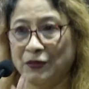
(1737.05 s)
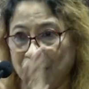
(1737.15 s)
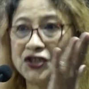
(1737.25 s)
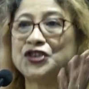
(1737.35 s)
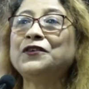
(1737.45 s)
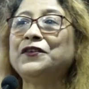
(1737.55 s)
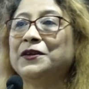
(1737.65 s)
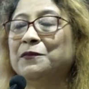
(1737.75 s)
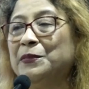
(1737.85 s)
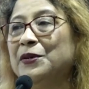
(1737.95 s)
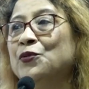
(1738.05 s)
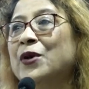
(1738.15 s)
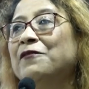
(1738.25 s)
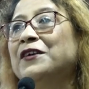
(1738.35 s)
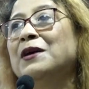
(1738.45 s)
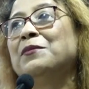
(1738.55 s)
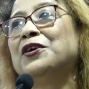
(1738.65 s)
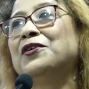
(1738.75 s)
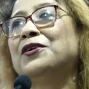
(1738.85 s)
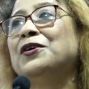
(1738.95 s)
the children who have come
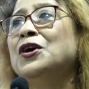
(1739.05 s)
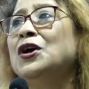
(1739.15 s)
here,